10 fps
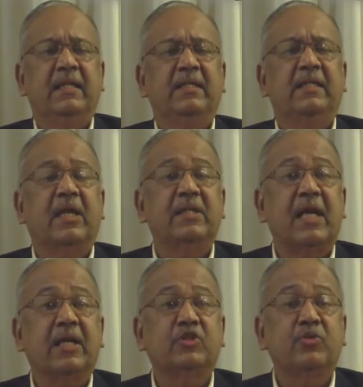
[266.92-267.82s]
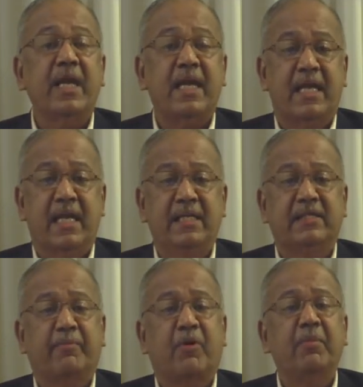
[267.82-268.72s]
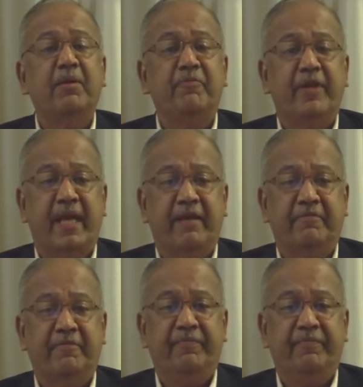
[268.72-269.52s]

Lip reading: The result today is a problem we have.